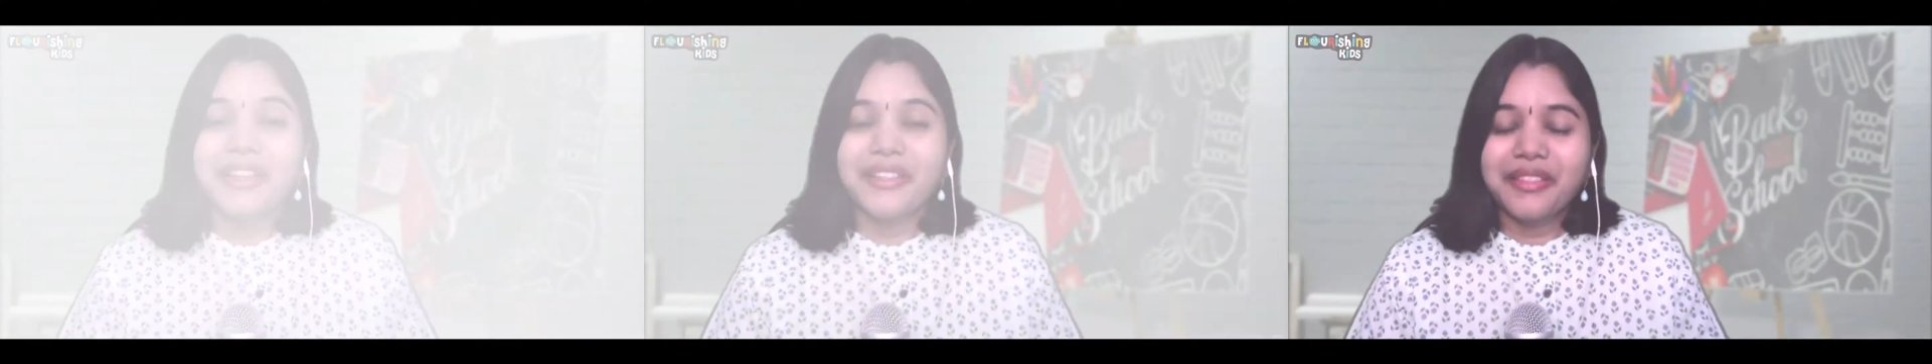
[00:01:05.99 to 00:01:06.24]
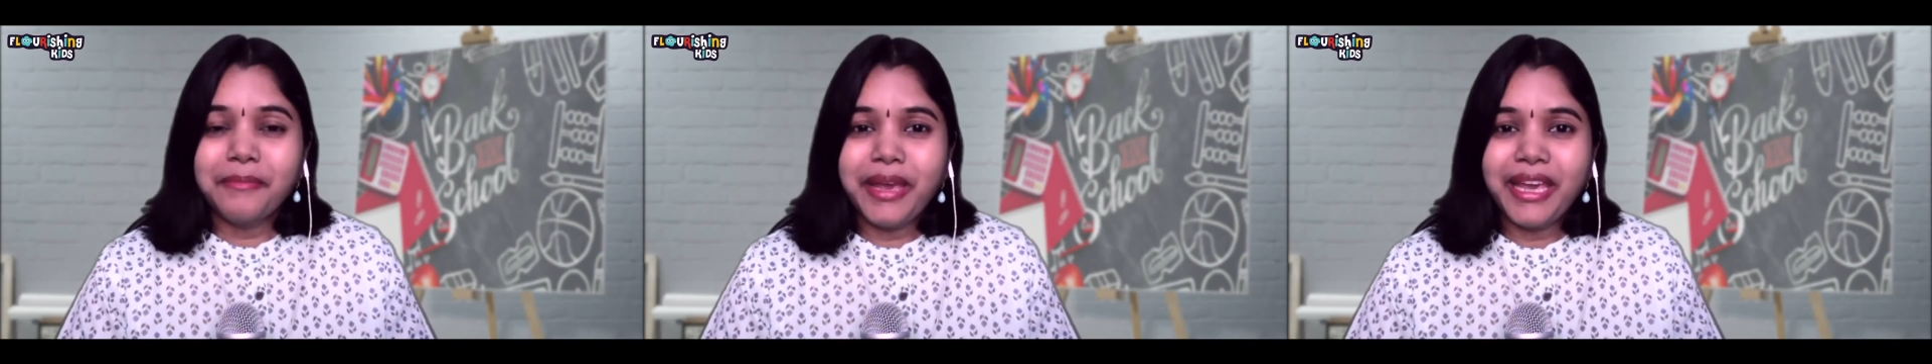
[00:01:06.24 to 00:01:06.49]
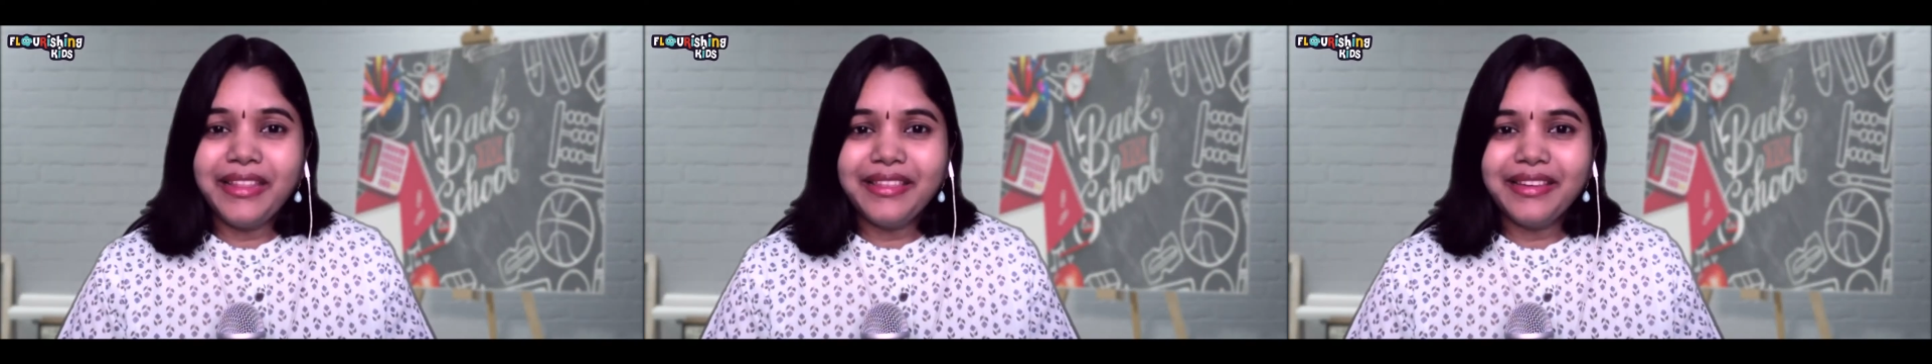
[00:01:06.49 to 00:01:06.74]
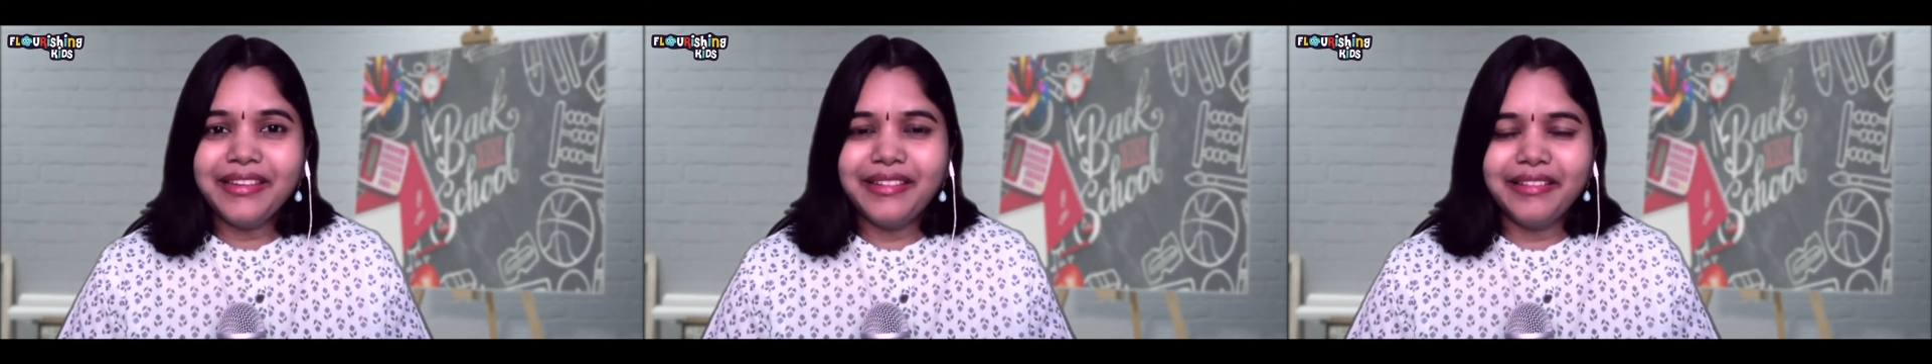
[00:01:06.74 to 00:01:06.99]
The main
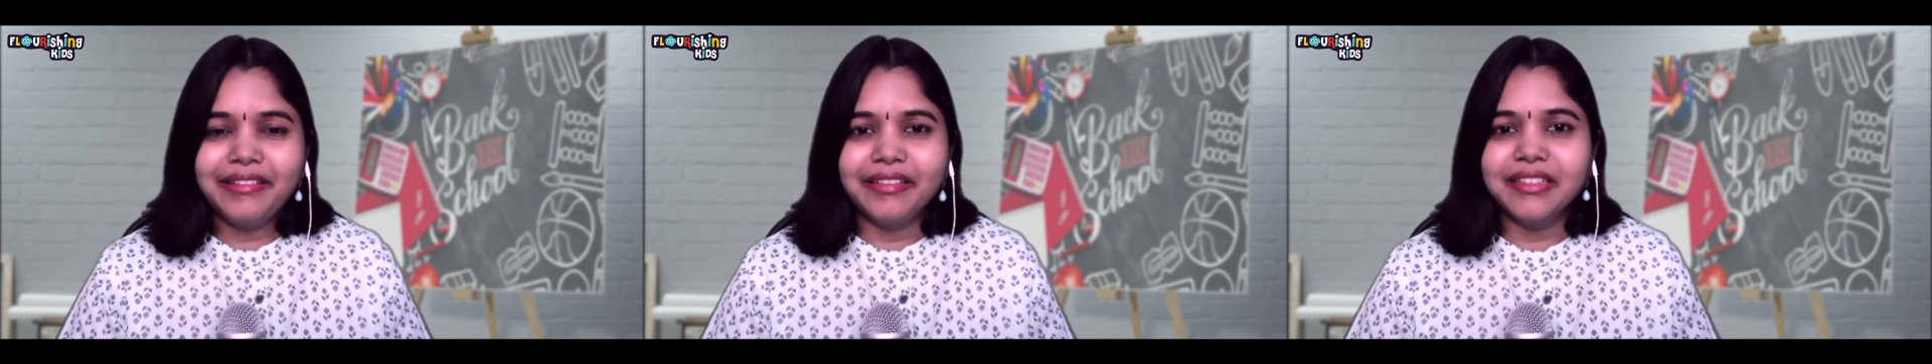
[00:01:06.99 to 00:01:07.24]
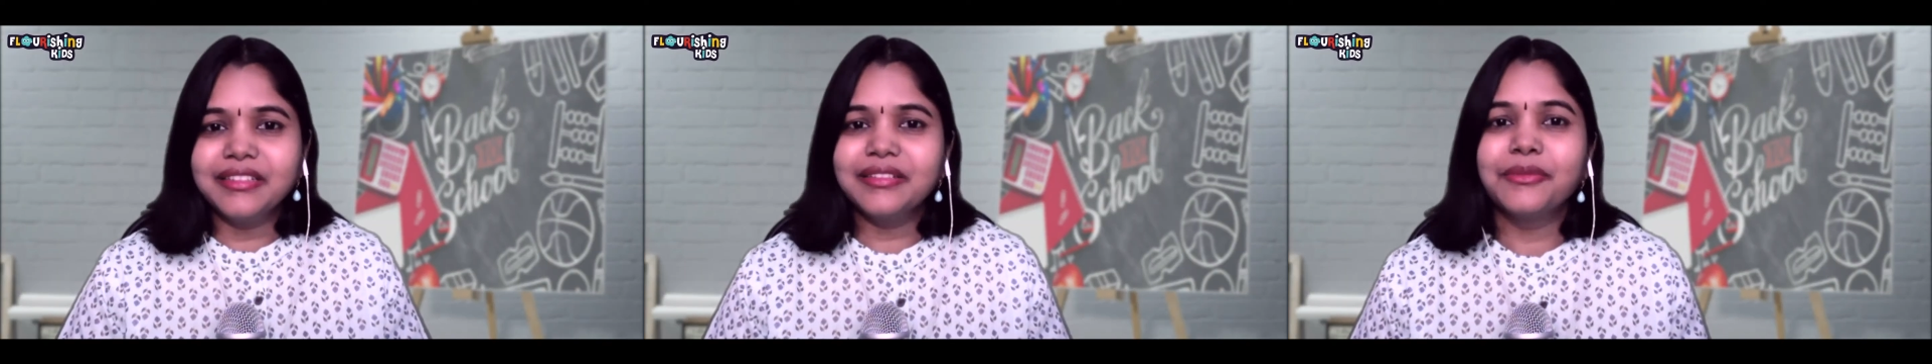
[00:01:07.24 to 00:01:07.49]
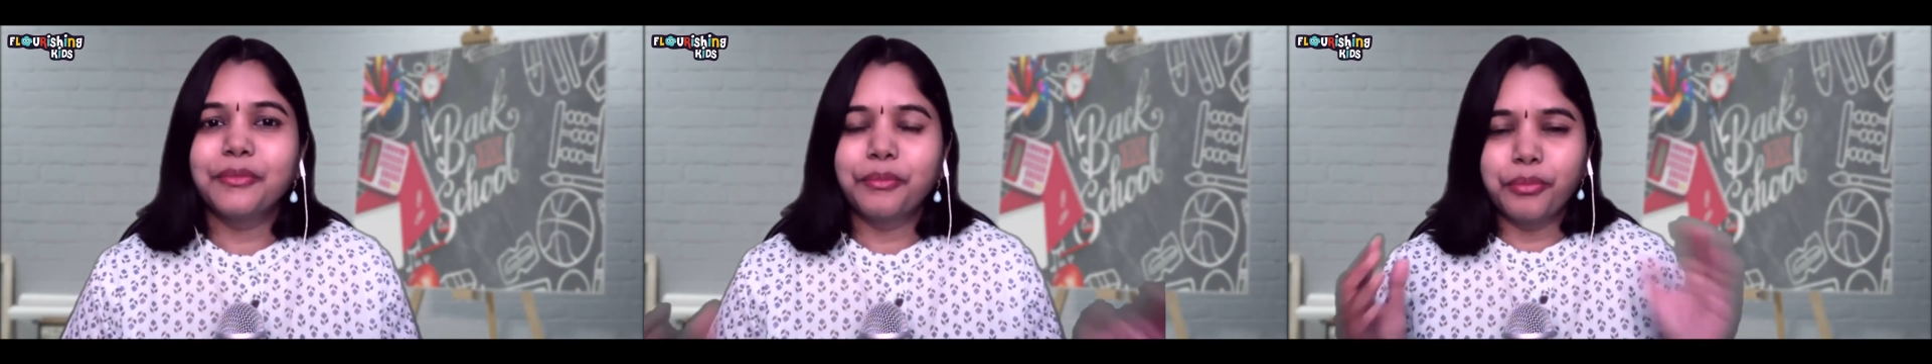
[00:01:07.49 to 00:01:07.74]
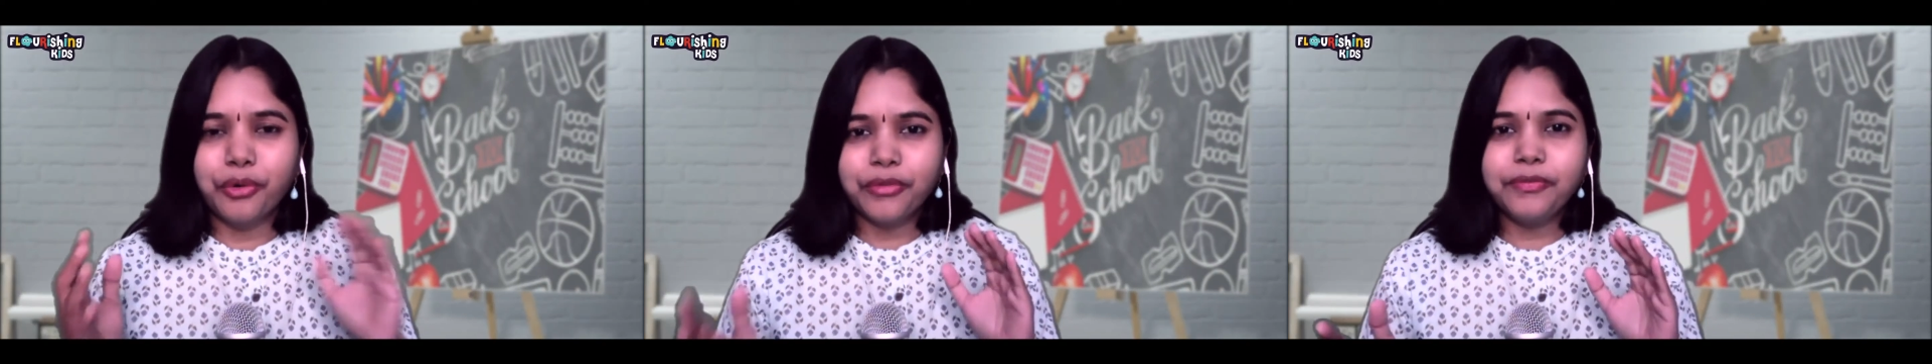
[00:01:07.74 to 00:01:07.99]
thing here is
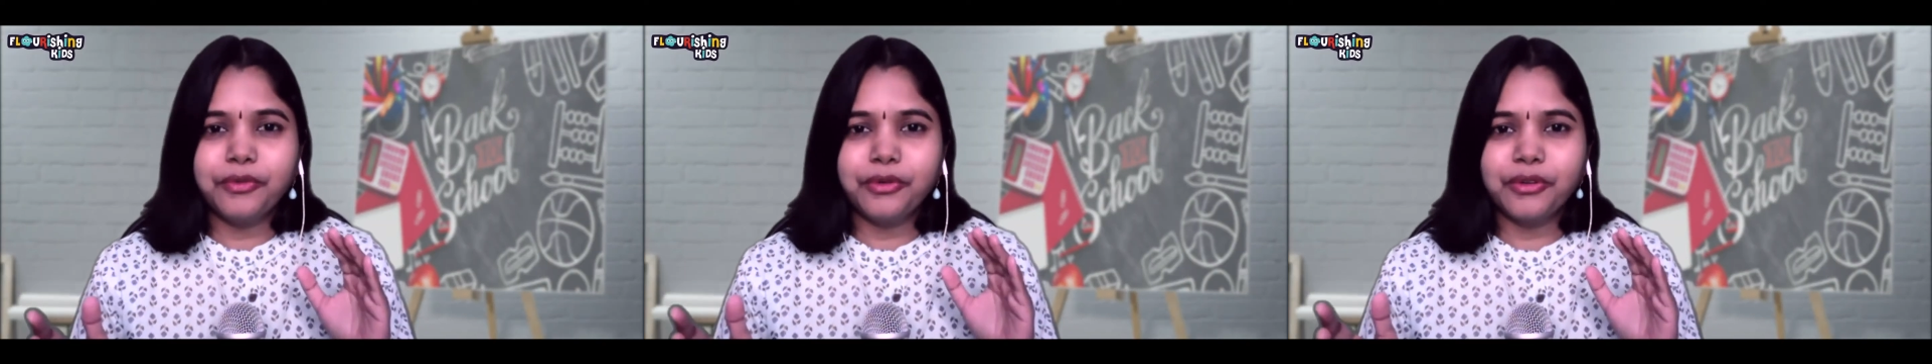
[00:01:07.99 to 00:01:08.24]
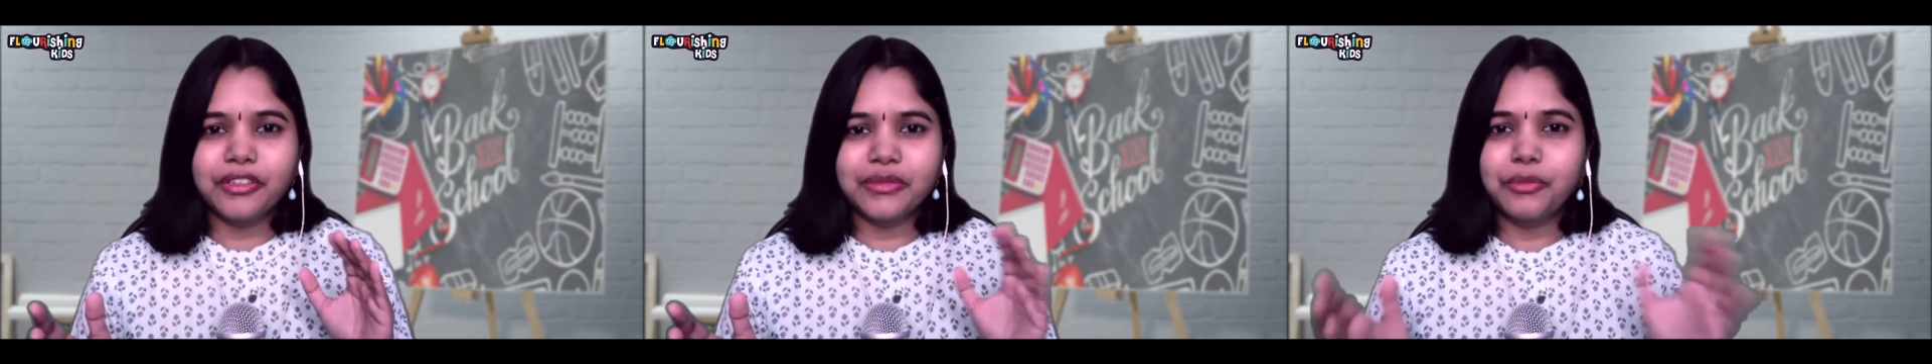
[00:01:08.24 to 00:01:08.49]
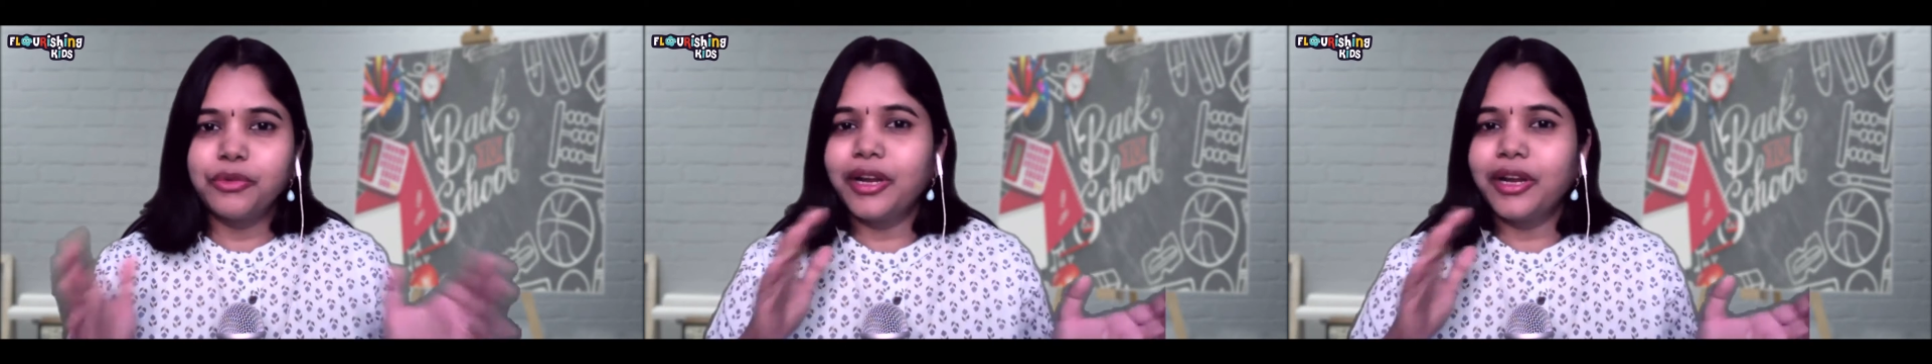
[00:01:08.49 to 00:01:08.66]
both focused mode